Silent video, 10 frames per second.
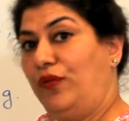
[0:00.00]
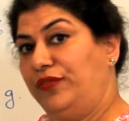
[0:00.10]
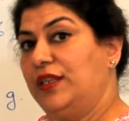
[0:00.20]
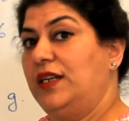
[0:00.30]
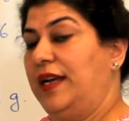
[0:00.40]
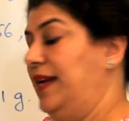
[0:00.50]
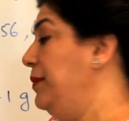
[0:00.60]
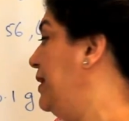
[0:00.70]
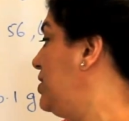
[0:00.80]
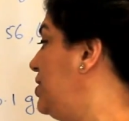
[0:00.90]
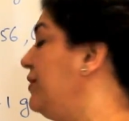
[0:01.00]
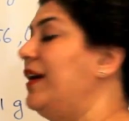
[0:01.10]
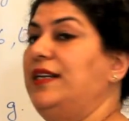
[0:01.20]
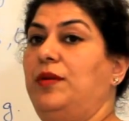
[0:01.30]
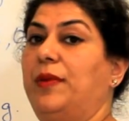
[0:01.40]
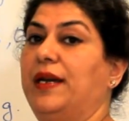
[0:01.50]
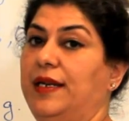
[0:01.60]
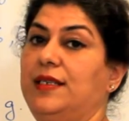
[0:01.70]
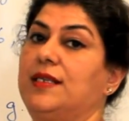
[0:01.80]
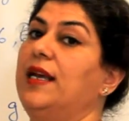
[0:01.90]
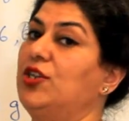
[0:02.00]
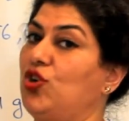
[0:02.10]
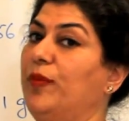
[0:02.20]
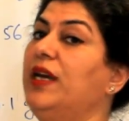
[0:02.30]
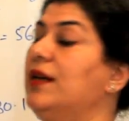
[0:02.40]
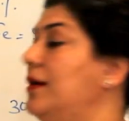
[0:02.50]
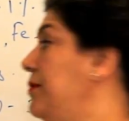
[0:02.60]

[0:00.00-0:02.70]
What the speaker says: of the element divided by its atomic